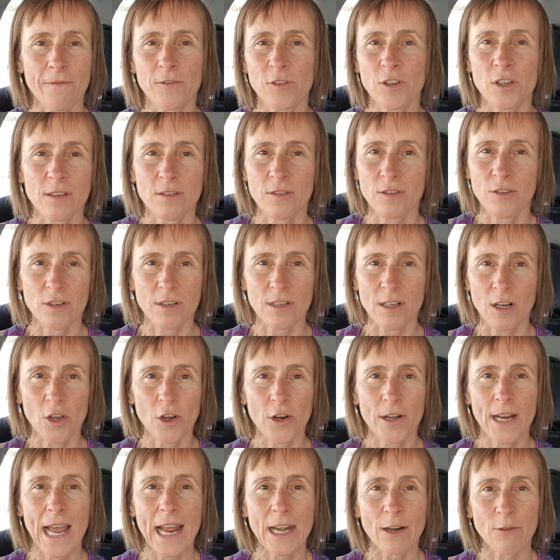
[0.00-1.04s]
just
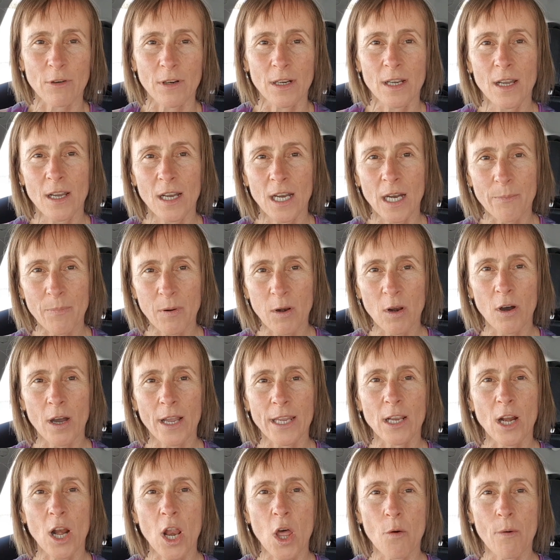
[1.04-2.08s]
learn how to apply
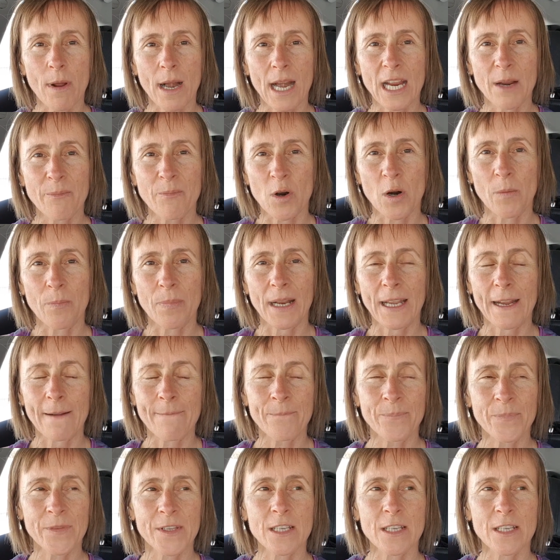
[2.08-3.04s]
your lower leg properly.